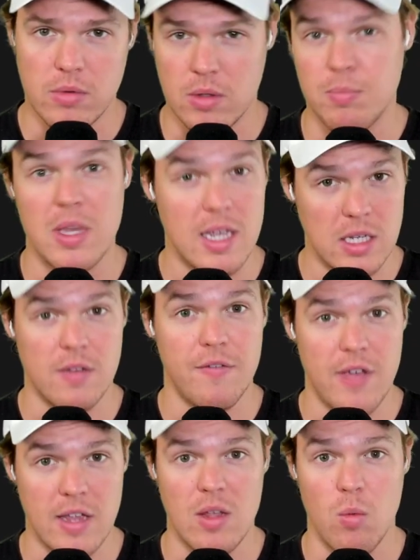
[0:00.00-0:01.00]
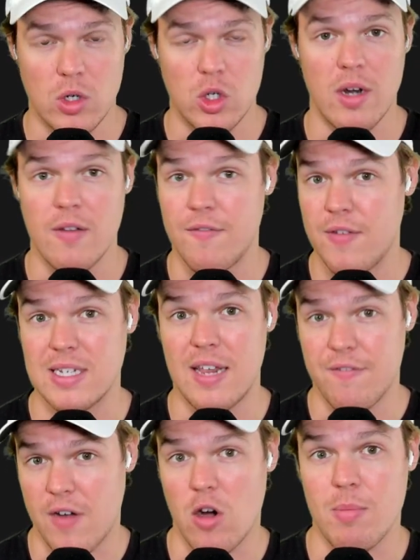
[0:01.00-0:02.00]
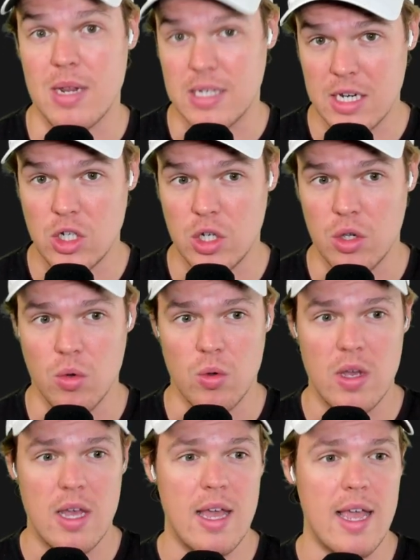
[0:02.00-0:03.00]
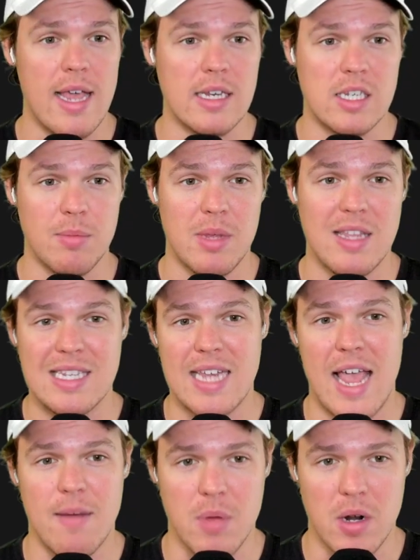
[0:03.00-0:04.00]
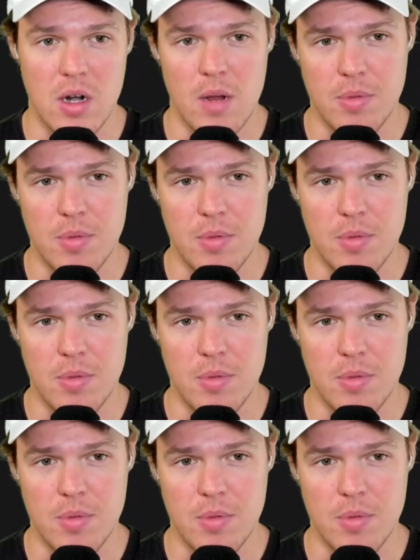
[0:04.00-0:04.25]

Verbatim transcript: because the fact that we're trying to fix a Firebase issue and simply hit this add button up